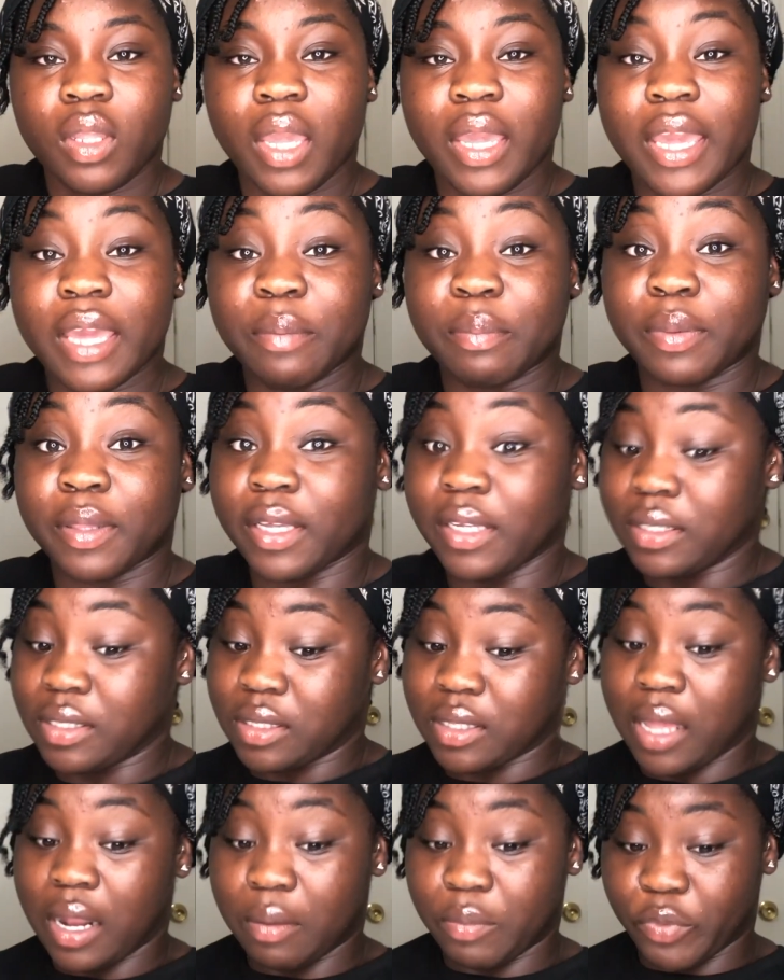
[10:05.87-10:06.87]
8 Plus
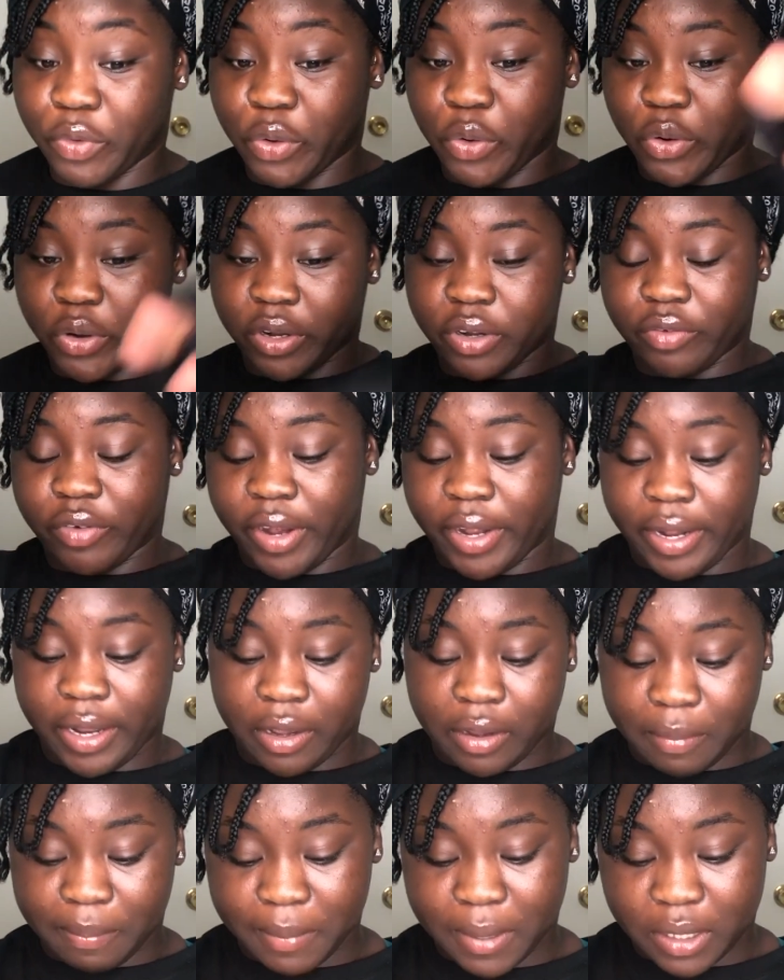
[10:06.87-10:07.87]
that I'm recording right now.
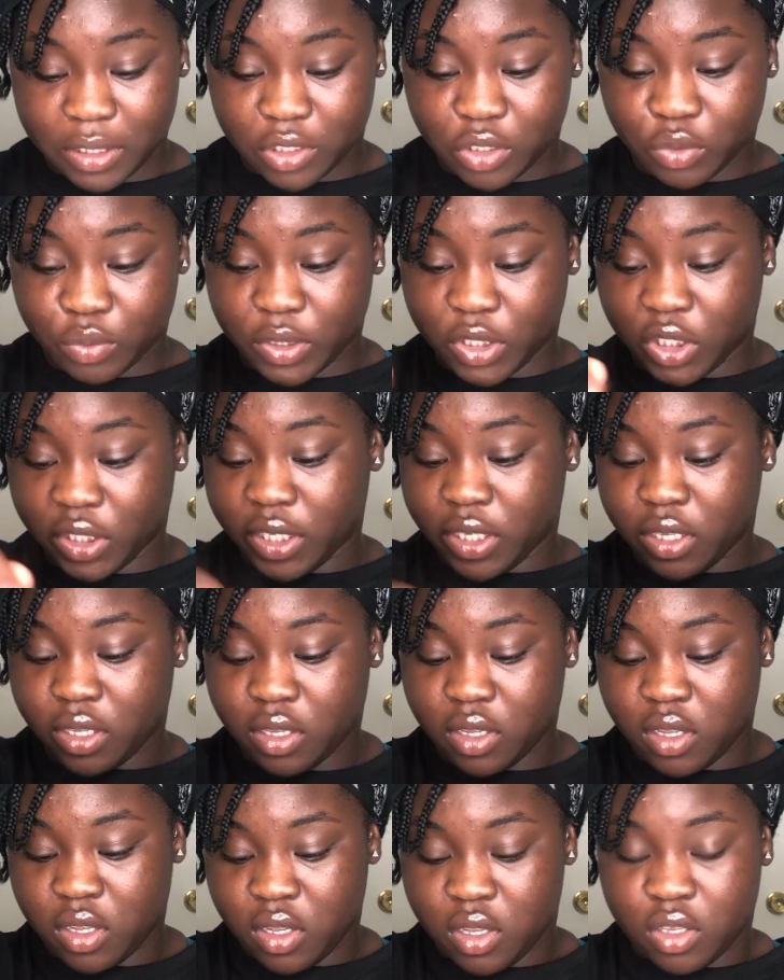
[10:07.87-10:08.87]
I'm about to switch it
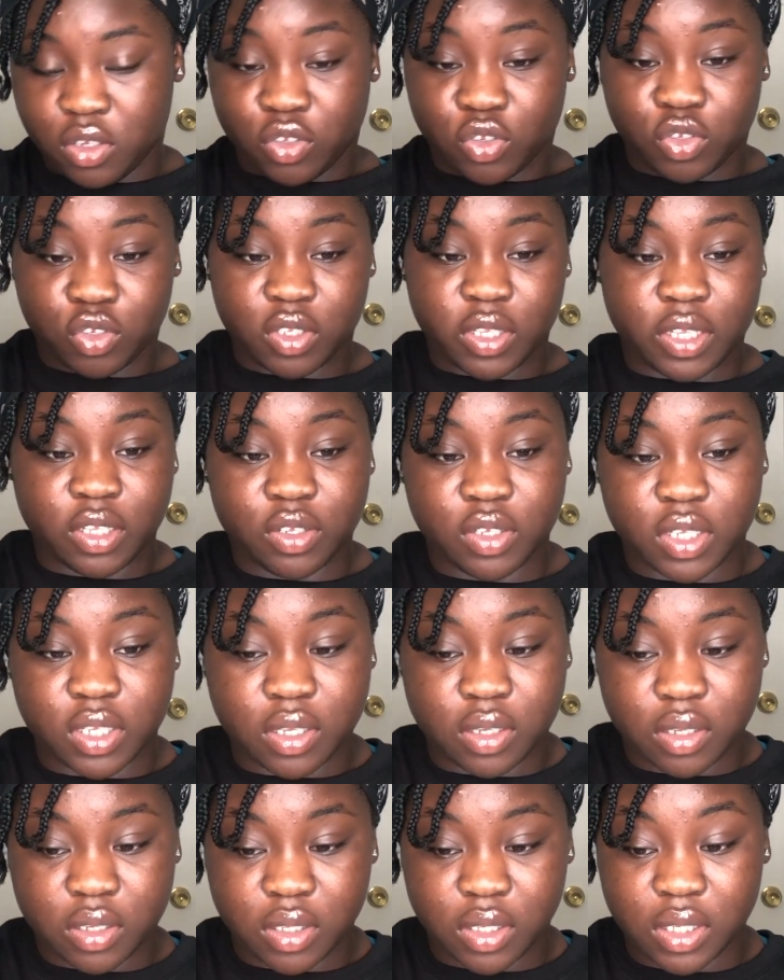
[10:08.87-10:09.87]
so that you
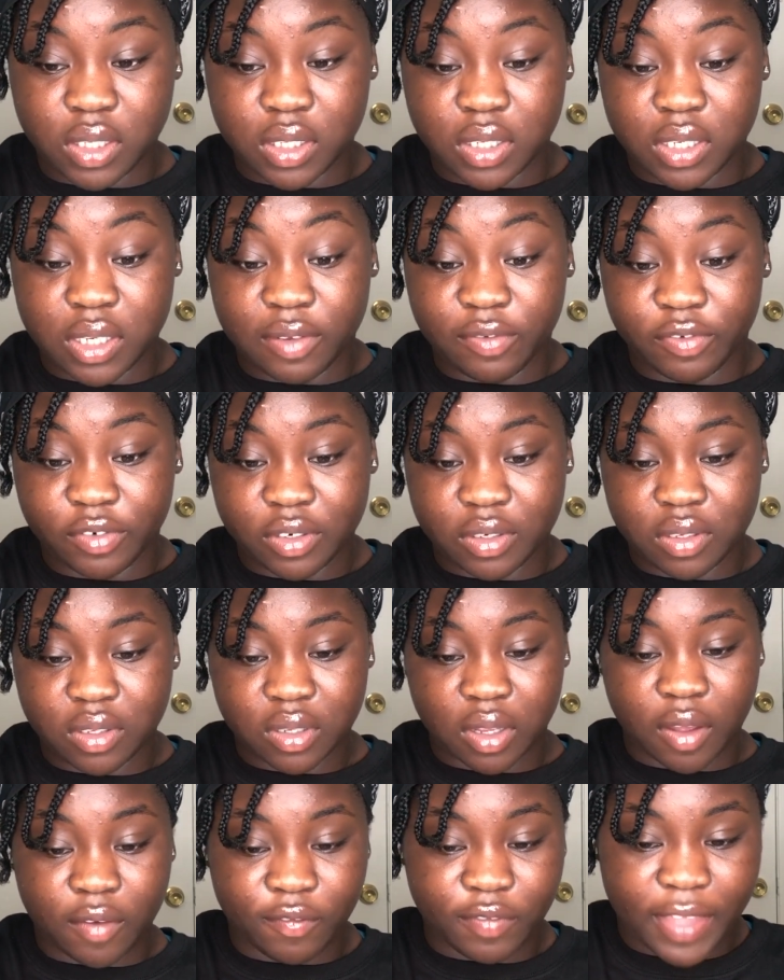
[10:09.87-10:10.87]
can see the difference
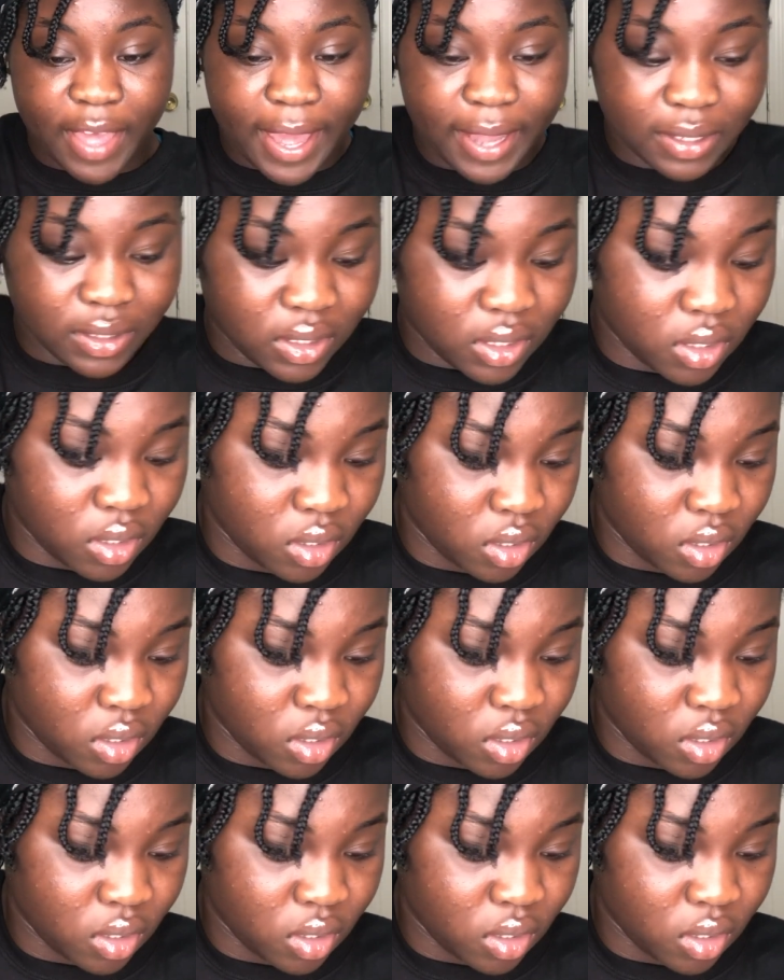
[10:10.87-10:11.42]
of that.